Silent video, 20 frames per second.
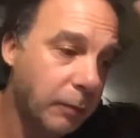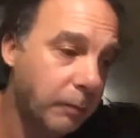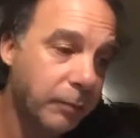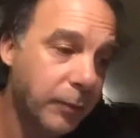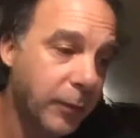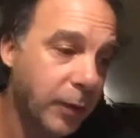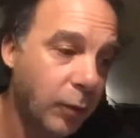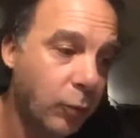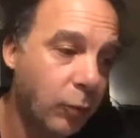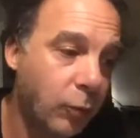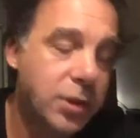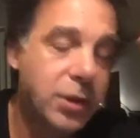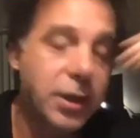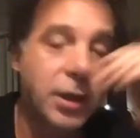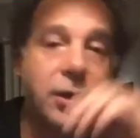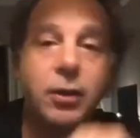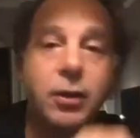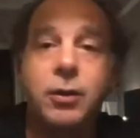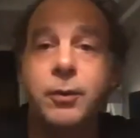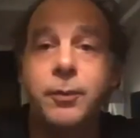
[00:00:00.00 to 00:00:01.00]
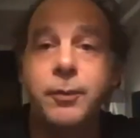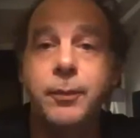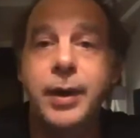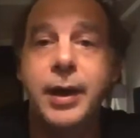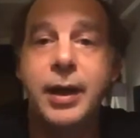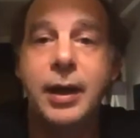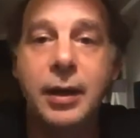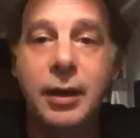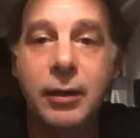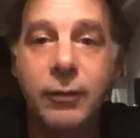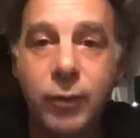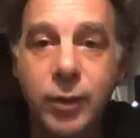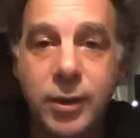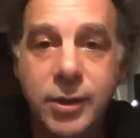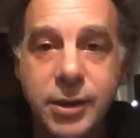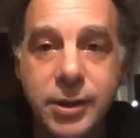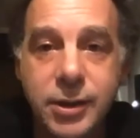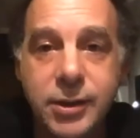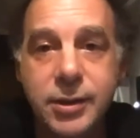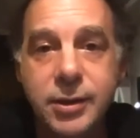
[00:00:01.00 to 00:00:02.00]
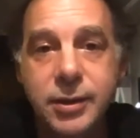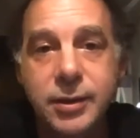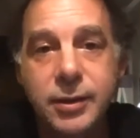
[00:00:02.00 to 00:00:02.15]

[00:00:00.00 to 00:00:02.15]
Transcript: which are your main influences?